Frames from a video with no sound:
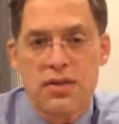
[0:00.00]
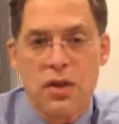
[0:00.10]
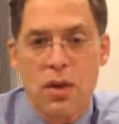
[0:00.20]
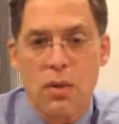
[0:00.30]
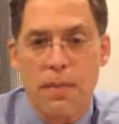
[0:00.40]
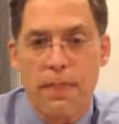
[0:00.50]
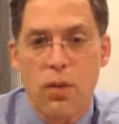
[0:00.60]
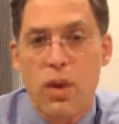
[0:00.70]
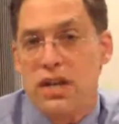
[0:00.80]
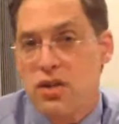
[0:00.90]
So
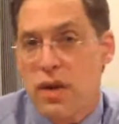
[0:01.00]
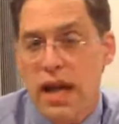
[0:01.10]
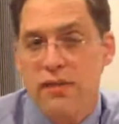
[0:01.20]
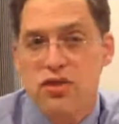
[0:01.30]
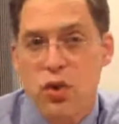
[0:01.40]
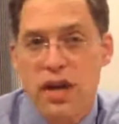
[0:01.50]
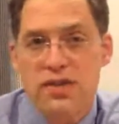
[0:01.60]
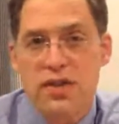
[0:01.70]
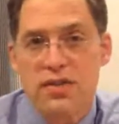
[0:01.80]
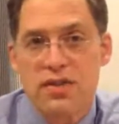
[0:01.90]
we do have
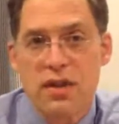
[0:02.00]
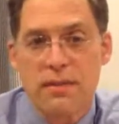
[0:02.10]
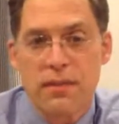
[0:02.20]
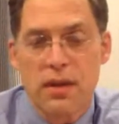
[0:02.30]
choices.